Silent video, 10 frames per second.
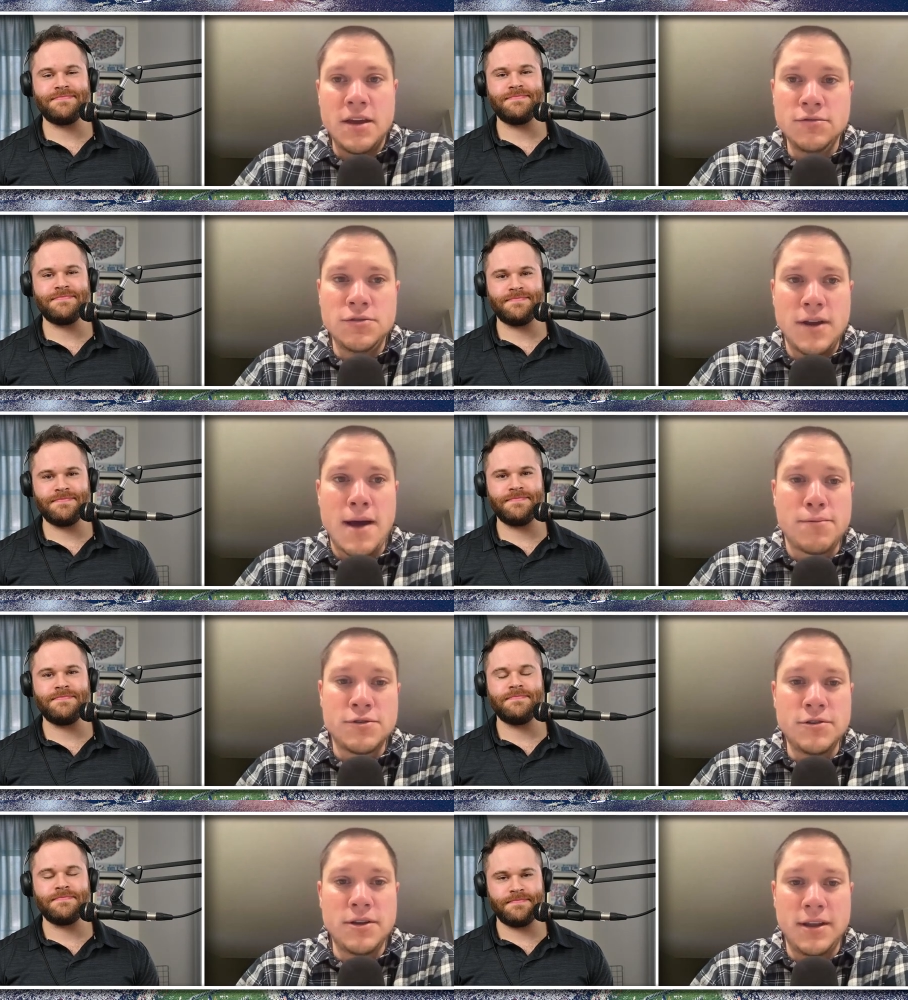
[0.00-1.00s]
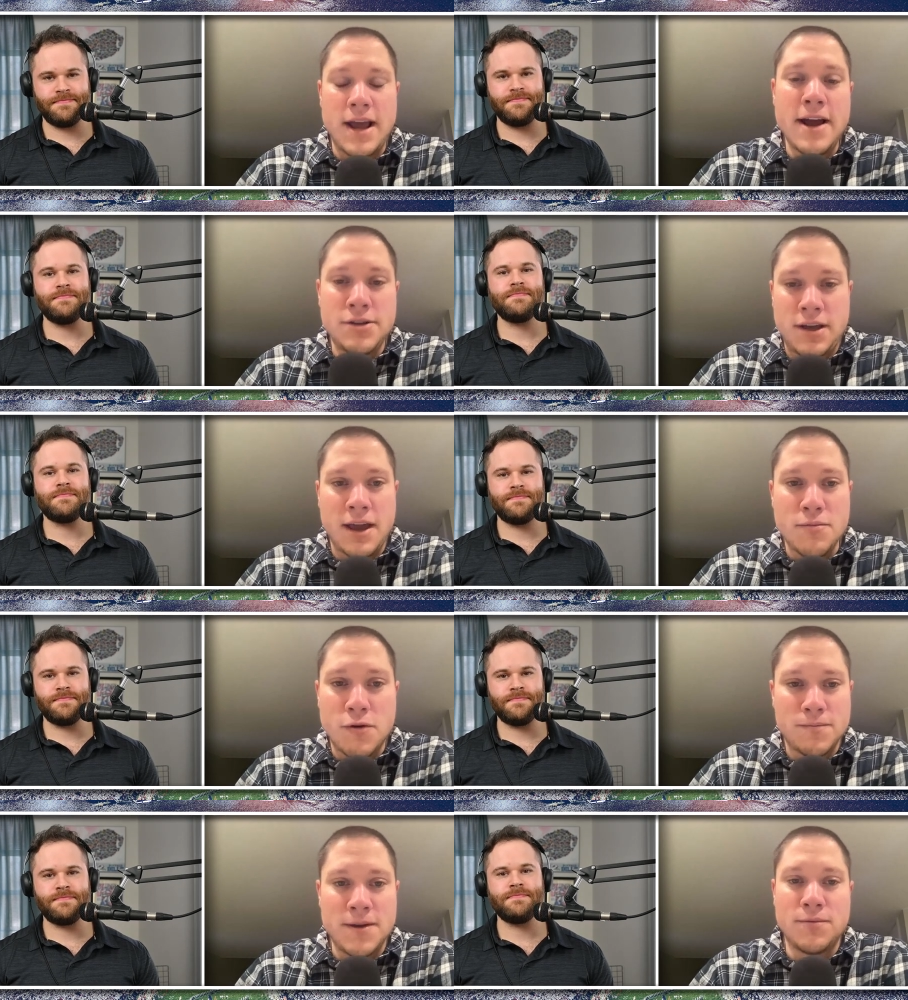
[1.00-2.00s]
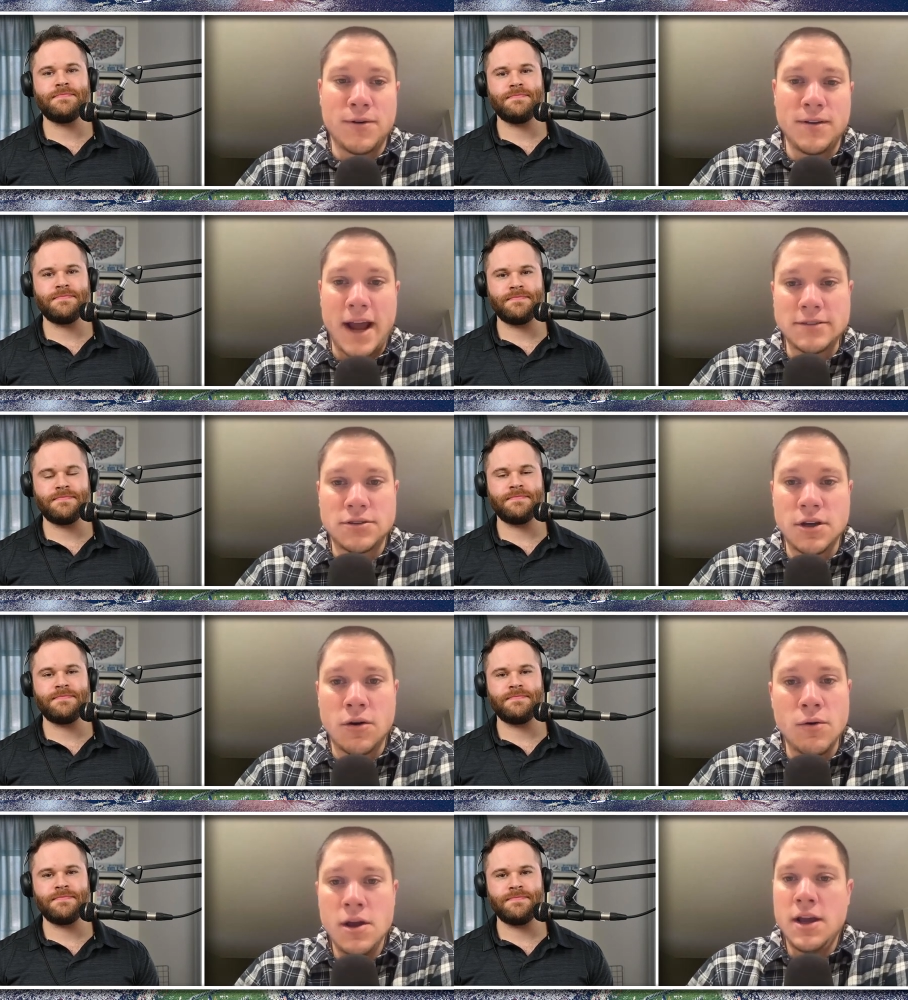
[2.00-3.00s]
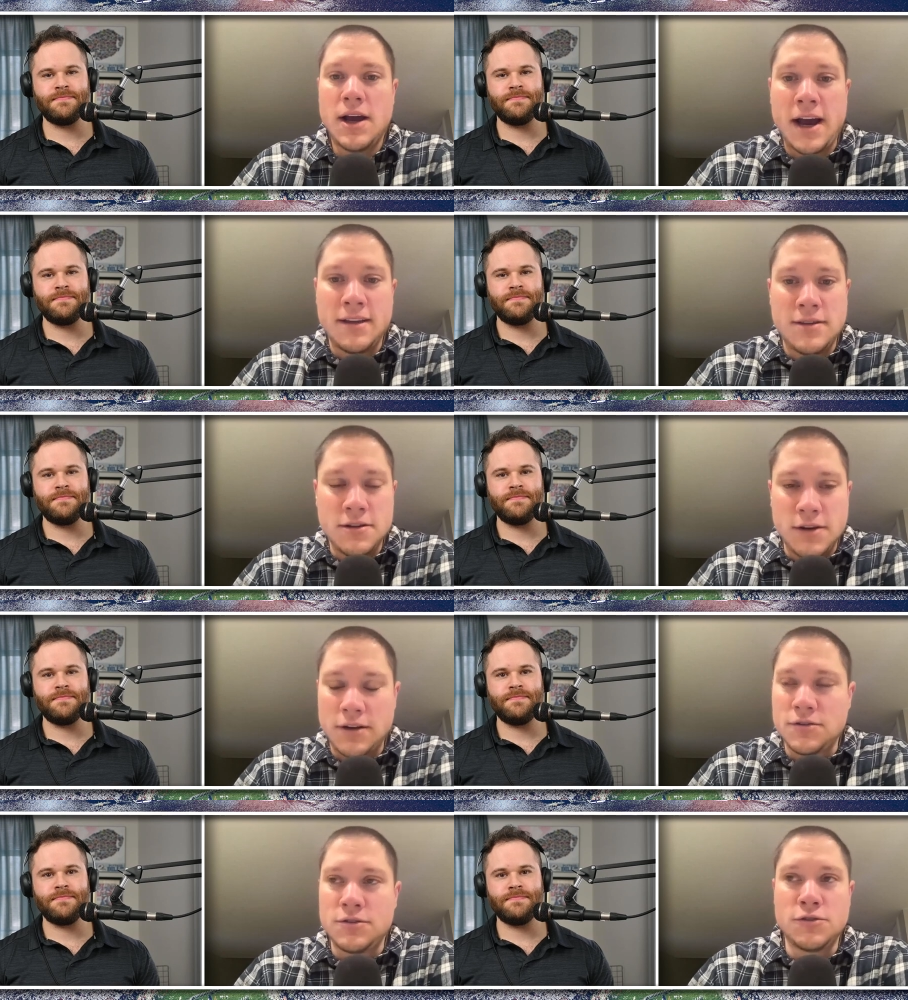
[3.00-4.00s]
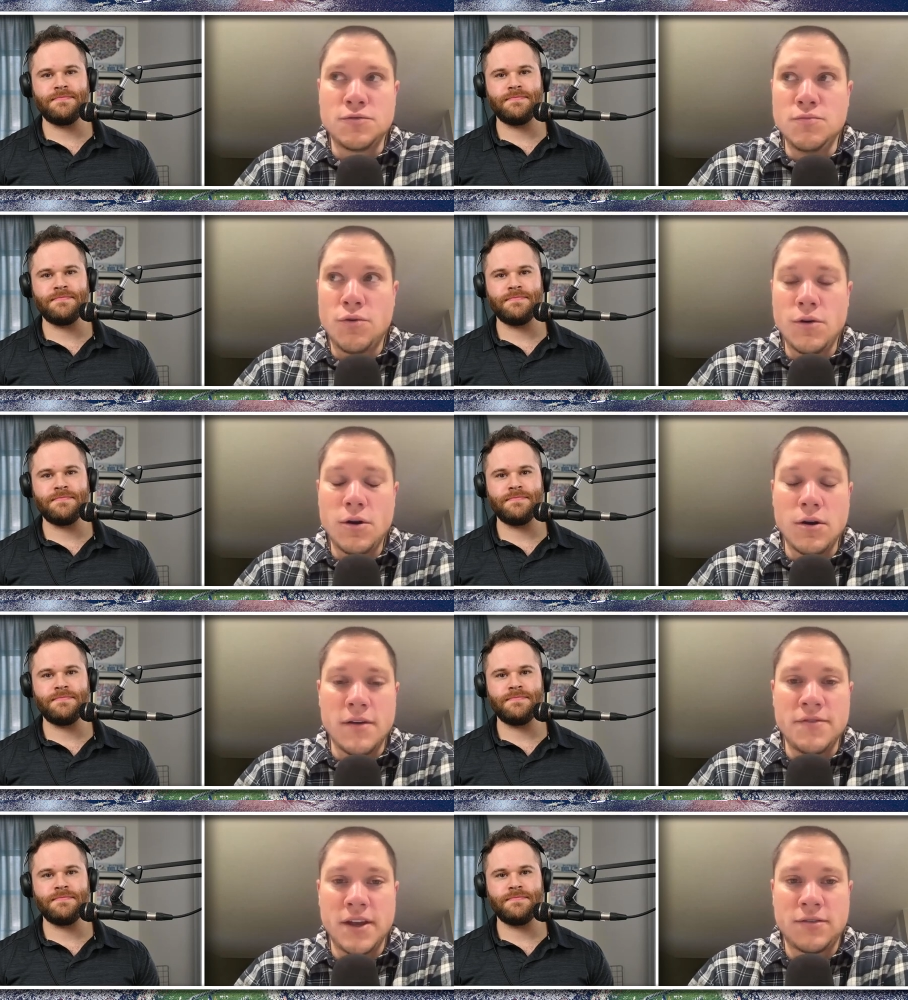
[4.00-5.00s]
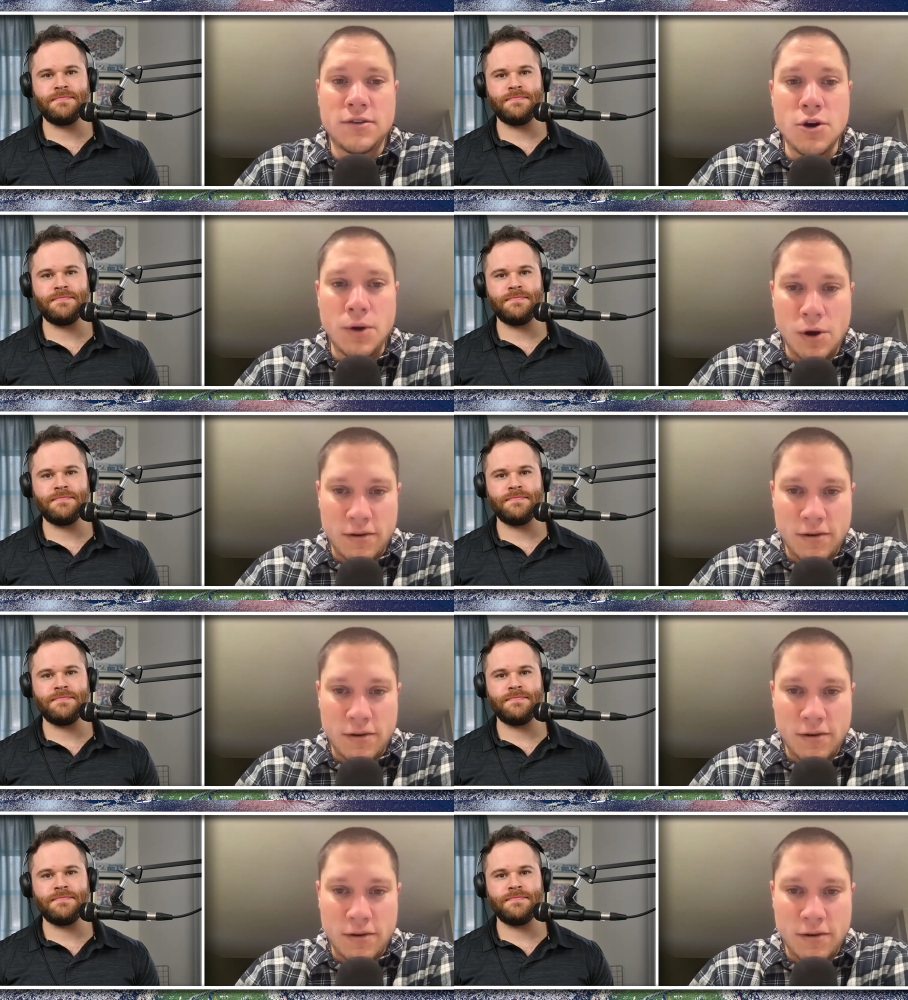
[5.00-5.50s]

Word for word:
Speaker 1: gives you the opportunity to educate more people on that. So I think there's more of this going